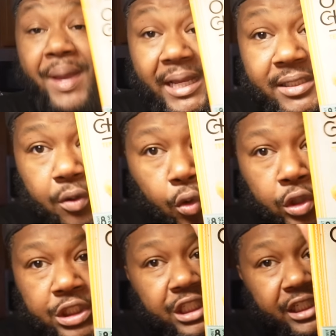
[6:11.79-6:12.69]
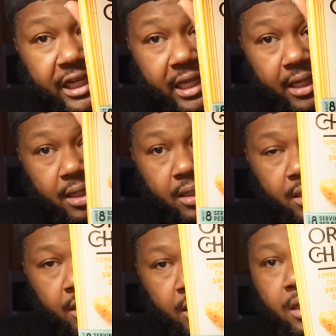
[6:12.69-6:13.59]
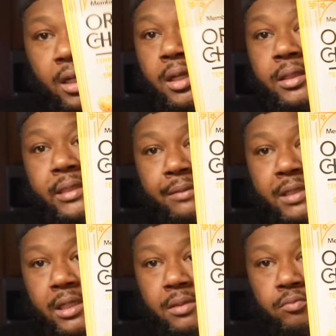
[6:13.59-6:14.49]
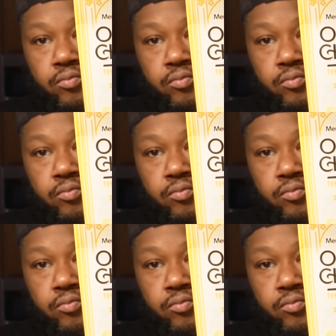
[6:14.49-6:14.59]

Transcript: best orange chicken. Sam's Club.